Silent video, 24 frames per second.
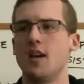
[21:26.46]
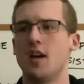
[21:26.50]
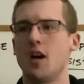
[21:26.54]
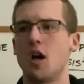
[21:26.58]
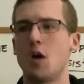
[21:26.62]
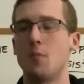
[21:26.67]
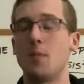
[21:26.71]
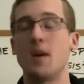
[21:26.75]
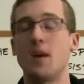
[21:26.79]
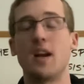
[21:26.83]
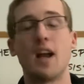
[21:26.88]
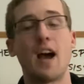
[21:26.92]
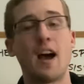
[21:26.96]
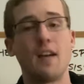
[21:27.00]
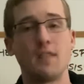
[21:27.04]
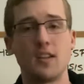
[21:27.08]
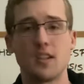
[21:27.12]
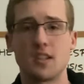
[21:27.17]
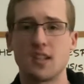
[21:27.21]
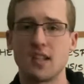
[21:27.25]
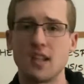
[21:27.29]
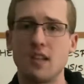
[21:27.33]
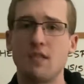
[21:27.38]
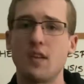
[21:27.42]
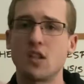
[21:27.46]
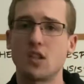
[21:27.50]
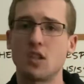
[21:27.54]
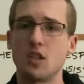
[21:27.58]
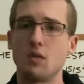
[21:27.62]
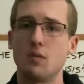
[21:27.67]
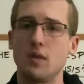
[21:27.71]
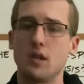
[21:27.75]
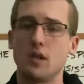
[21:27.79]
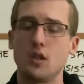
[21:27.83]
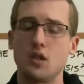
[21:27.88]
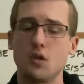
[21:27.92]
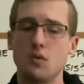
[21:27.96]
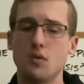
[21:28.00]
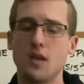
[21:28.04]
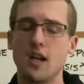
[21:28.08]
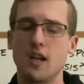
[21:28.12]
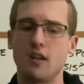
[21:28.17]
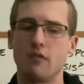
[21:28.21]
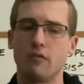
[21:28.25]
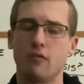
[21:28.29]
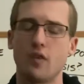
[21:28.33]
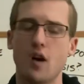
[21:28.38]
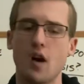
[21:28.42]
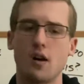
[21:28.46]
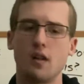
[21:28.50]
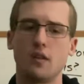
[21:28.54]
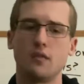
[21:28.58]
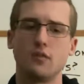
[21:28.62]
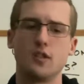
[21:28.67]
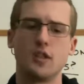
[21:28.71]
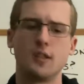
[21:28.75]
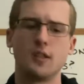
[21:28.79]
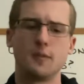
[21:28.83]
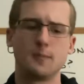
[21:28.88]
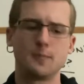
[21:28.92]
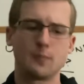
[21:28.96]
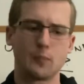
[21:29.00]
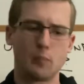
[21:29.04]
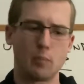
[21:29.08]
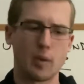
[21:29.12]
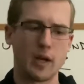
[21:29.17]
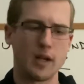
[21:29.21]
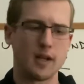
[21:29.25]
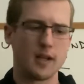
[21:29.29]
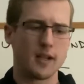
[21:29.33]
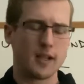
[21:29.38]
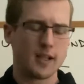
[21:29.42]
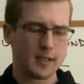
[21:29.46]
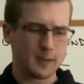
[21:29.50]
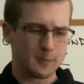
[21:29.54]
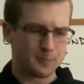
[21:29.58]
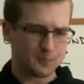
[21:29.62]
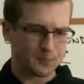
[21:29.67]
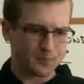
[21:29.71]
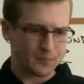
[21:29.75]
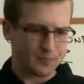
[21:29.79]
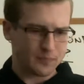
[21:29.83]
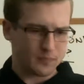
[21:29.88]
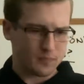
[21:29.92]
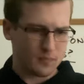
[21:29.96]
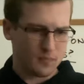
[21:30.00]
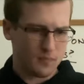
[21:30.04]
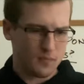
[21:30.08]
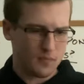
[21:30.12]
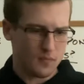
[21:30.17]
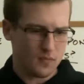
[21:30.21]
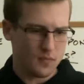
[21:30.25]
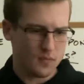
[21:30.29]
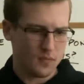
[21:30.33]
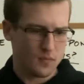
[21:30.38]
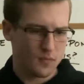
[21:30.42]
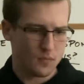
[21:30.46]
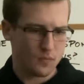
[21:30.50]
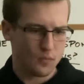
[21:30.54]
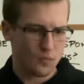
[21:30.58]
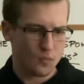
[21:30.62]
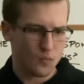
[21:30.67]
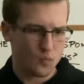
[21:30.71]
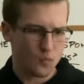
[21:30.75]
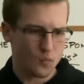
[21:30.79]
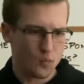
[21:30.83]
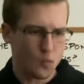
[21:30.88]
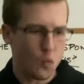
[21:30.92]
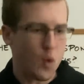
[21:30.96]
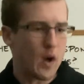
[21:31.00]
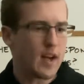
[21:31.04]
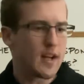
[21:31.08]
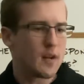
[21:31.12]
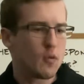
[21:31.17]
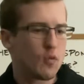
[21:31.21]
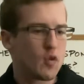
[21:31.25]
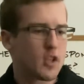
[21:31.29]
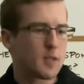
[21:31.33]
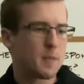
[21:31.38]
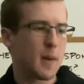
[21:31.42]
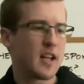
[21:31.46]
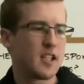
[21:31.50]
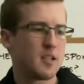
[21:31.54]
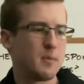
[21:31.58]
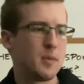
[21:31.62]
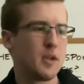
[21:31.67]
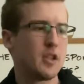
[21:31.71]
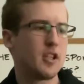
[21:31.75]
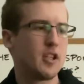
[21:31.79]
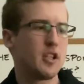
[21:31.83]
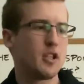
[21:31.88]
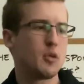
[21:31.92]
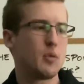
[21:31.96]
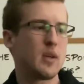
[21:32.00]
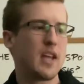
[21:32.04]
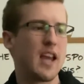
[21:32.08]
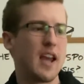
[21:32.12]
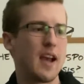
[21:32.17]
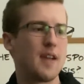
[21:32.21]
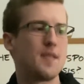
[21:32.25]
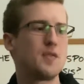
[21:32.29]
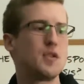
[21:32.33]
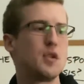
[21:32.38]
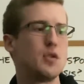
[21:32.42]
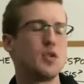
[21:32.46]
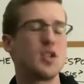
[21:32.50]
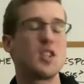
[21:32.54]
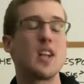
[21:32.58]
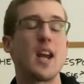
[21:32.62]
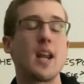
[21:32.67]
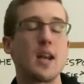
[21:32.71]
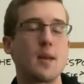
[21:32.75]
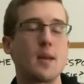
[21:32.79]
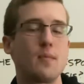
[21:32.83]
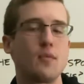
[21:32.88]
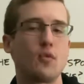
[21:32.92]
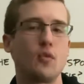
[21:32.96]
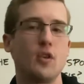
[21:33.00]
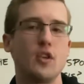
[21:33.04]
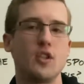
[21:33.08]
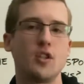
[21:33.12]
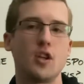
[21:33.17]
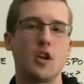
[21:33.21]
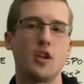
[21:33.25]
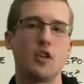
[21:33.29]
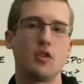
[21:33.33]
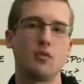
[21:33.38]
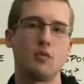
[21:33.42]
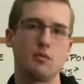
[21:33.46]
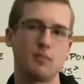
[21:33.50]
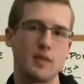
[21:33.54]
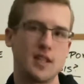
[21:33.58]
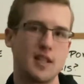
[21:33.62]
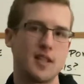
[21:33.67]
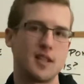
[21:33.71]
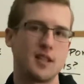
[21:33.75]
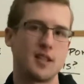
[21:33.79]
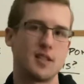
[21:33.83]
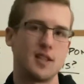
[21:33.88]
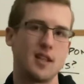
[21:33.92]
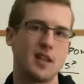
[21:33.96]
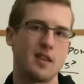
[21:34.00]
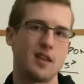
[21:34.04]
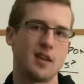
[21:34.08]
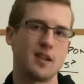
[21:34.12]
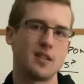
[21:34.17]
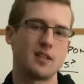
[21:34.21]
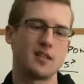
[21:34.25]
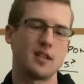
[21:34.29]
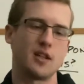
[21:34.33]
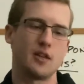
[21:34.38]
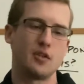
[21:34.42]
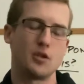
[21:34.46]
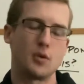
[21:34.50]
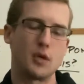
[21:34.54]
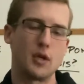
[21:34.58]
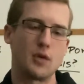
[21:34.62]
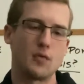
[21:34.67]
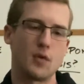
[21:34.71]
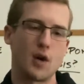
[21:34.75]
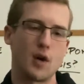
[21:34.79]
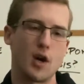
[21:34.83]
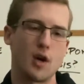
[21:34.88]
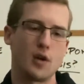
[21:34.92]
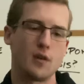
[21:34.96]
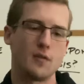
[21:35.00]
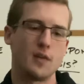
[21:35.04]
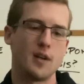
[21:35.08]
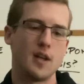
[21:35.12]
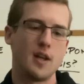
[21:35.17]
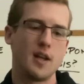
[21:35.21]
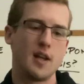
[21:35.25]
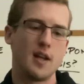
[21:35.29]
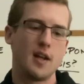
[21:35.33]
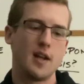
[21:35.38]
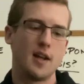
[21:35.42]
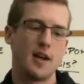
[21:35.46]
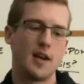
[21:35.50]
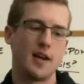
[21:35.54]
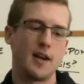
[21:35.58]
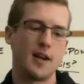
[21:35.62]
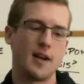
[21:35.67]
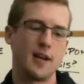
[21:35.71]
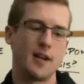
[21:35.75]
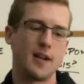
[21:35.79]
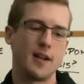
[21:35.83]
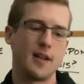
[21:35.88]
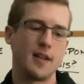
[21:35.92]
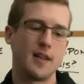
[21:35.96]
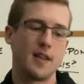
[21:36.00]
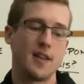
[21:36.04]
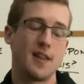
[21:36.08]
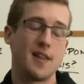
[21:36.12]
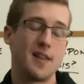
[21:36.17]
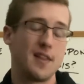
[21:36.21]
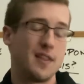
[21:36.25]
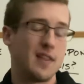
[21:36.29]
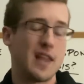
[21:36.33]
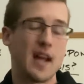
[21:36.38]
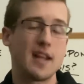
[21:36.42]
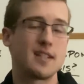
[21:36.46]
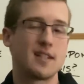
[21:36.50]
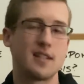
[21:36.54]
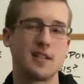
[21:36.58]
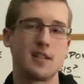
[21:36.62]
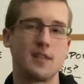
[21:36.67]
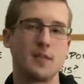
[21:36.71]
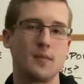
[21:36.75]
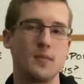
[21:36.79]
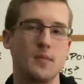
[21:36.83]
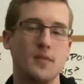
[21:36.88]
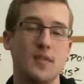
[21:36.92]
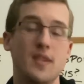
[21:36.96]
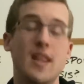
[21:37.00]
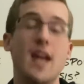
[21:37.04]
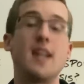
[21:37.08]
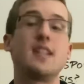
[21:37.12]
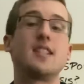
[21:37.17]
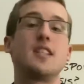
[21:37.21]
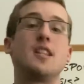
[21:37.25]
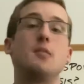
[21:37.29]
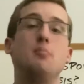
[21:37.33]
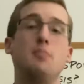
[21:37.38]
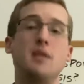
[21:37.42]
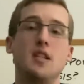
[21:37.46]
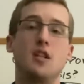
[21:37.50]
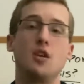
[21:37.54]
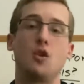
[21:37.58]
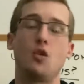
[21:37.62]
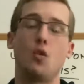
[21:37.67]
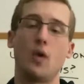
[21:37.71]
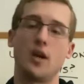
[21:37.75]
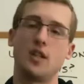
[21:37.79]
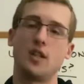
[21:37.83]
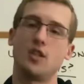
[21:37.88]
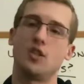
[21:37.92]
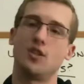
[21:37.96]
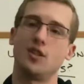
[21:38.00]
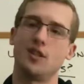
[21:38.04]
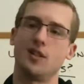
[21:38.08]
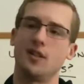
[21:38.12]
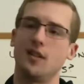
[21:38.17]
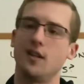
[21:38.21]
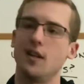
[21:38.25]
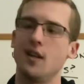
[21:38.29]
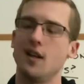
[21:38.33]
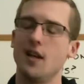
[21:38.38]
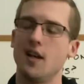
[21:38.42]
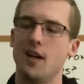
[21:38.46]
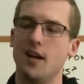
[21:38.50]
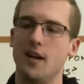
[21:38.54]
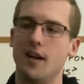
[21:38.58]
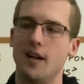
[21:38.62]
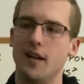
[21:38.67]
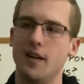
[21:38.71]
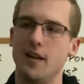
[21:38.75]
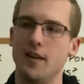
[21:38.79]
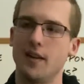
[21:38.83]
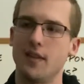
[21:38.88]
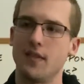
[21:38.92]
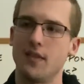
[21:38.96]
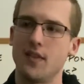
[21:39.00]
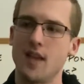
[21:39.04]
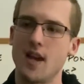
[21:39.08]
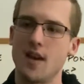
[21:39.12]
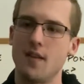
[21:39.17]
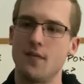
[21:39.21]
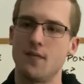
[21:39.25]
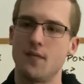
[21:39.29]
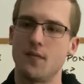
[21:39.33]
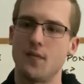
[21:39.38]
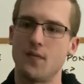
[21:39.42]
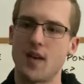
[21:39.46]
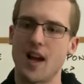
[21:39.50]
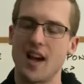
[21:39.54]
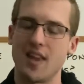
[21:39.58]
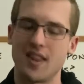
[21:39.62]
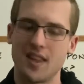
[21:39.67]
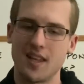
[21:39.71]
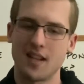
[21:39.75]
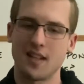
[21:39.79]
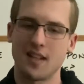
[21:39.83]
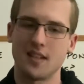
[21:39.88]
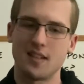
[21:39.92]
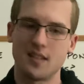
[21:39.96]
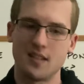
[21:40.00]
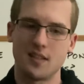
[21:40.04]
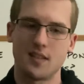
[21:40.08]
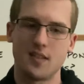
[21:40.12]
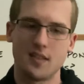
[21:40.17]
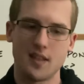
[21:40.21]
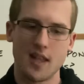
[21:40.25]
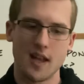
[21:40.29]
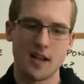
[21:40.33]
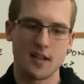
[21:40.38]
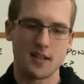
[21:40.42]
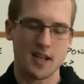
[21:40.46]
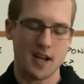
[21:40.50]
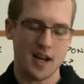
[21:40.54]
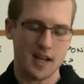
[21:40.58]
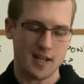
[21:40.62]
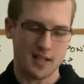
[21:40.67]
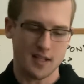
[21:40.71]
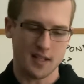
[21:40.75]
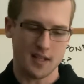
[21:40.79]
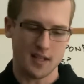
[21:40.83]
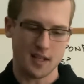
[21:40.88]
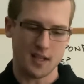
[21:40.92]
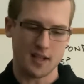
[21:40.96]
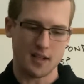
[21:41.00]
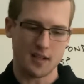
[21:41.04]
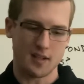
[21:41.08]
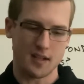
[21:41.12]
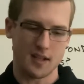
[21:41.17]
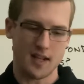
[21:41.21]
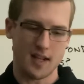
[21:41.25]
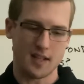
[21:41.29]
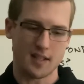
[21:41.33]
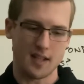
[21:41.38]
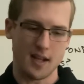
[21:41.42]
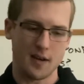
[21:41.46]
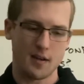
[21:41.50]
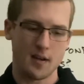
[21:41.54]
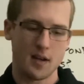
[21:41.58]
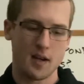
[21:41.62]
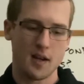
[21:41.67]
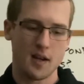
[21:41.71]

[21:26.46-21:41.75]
And obviously, eventually we do get involved. But what responsibility do we have to stand up for each other when we see things that are doing wrong? That's the big question that I think that today's thing gets at.